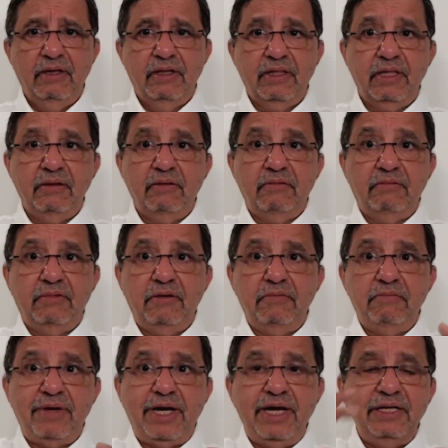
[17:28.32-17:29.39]
The
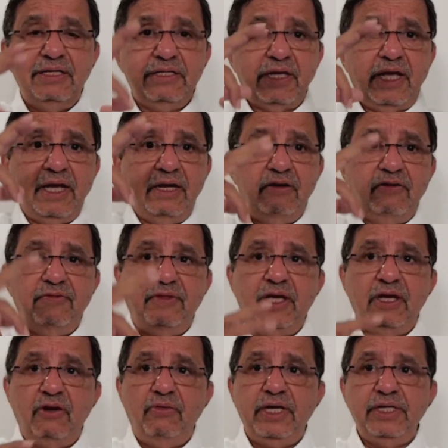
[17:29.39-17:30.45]
my side of the
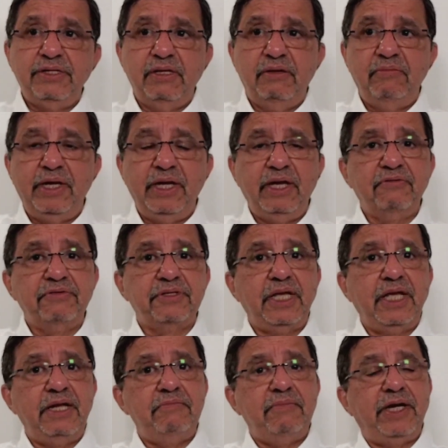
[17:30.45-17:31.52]
equation may have
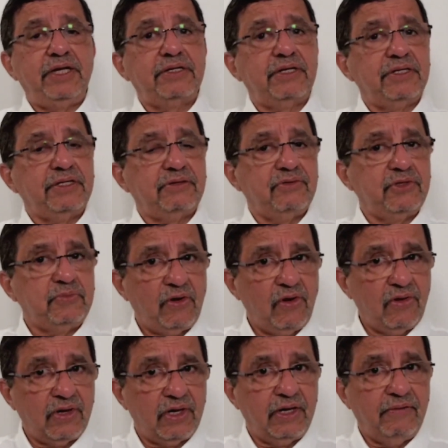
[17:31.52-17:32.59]
said my trust was
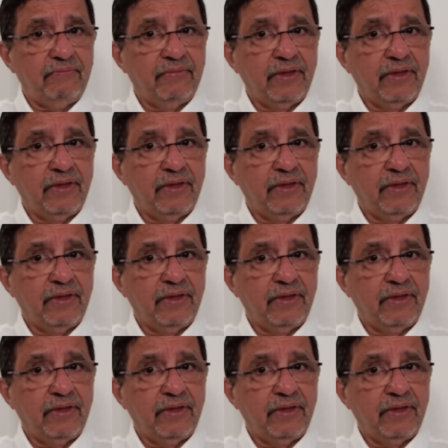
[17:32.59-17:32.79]
broken,